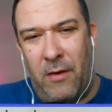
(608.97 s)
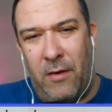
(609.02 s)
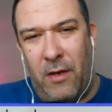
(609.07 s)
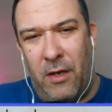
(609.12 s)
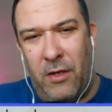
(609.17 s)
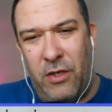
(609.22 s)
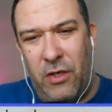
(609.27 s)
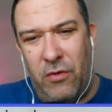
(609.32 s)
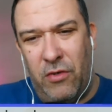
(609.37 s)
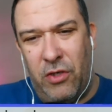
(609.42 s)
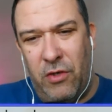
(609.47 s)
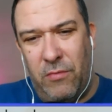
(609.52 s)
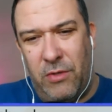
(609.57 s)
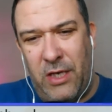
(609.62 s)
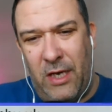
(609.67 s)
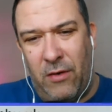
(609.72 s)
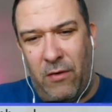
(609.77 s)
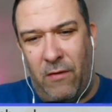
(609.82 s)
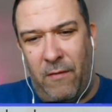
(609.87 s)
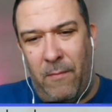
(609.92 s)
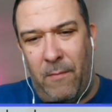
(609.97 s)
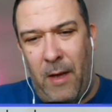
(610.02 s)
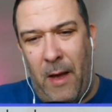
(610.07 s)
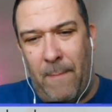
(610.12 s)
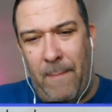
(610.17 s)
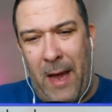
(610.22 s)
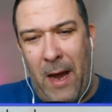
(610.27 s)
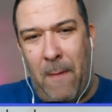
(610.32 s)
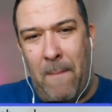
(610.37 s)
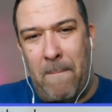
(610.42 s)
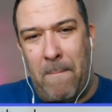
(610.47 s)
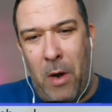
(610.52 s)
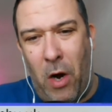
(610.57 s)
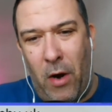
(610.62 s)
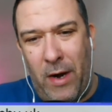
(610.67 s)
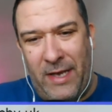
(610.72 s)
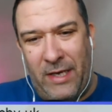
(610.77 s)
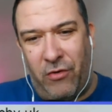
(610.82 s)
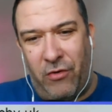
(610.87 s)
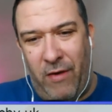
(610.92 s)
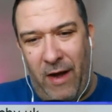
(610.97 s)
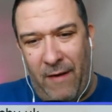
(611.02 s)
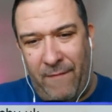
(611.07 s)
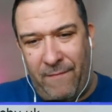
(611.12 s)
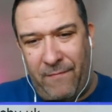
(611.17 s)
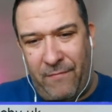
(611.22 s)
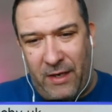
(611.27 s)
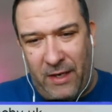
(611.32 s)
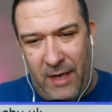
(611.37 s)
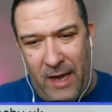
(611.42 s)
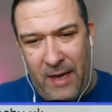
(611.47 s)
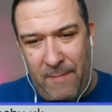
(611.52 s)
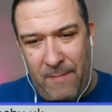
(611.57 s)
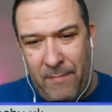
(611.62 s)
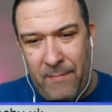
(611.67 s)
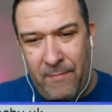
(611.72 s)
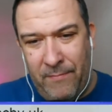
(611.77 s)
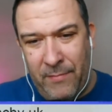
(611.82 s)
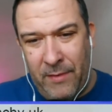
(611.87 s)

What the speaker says: YouTube channel about Minecraft, the game.